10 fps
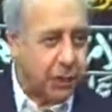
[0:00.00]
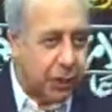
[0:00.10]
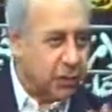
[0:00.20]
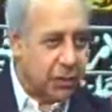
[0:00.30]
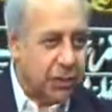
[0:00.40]
we
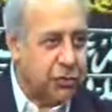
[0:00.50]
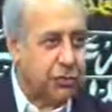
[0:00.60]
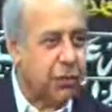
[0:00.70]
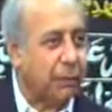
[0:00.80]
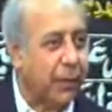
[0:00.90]
don't say he
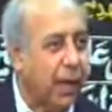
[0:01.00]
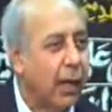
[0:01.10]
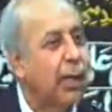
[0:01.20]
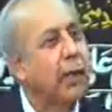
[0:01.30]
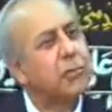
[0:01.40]
should not pray,
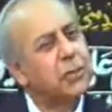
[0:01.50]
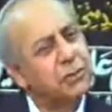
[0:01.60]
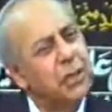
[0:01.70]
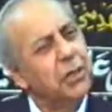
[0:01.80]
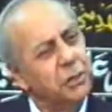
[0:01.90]
but
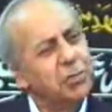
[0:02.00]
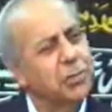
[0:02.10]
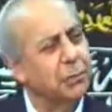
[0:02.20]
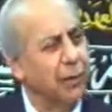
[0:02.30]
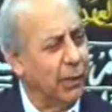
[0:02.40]
reduce
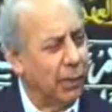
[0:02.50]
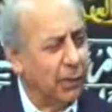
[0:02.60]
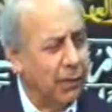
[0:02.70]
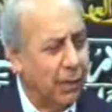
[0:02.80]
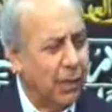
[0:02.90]
them a
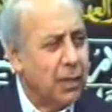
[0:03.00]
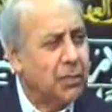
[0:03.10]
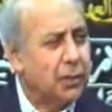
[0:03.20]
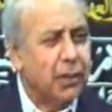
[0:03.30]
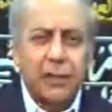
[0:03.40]
little
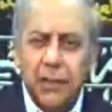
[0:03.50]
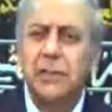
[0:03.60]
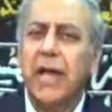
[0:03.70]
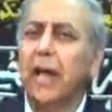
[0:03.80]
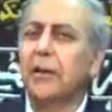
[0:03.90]
so that
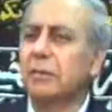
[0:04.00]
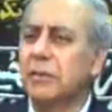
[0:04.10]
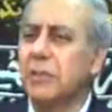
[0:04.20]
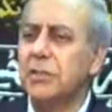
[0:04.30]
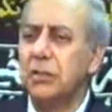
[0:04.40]
his health
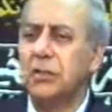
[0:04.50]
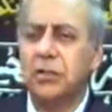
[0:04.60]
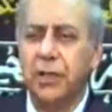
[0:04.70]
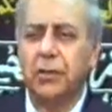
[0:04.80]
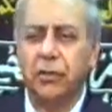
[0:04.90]
does not
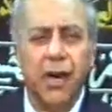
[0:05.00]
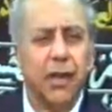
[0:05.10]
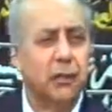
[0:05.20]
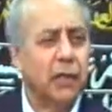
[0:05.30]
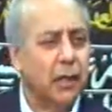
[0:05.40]

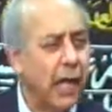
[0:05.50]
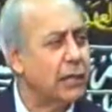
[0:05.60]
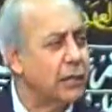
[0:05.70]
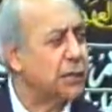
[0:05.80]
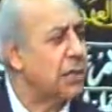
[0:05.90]
deteriorate
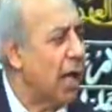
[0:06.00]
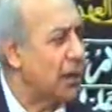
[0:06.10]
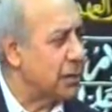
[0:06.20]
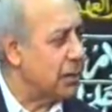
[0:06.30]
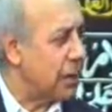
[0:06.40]
as it
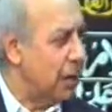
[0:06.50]
does.